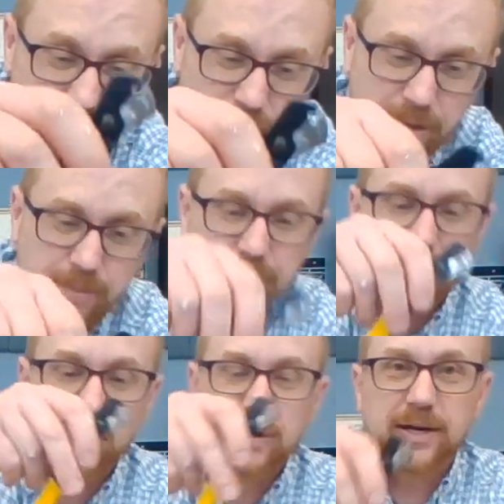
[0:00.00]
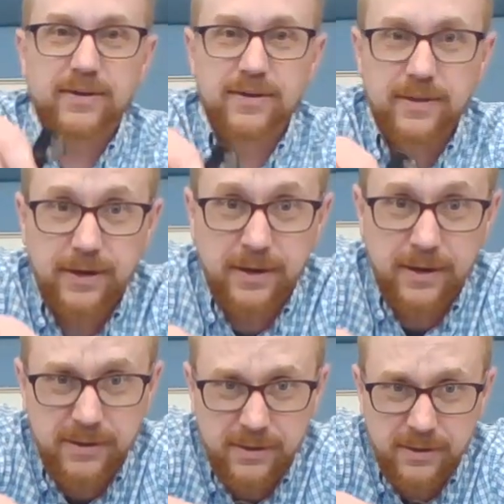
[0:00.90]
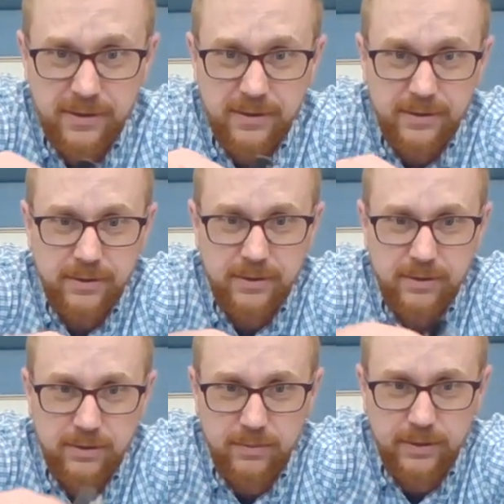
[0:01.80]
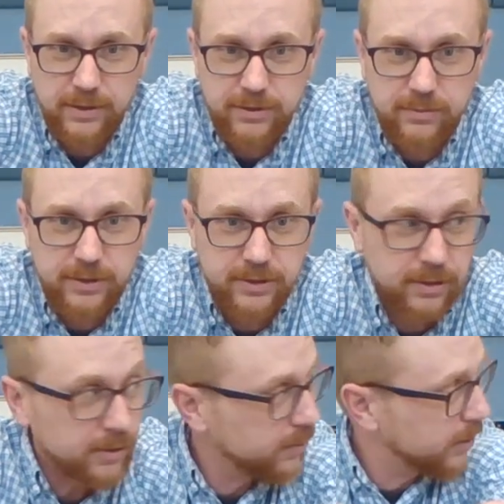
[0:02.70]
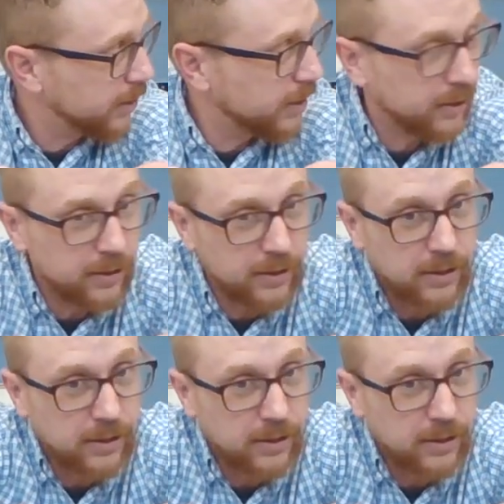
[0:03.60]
You want to put the wire in there. You don't want to squeeze all the way.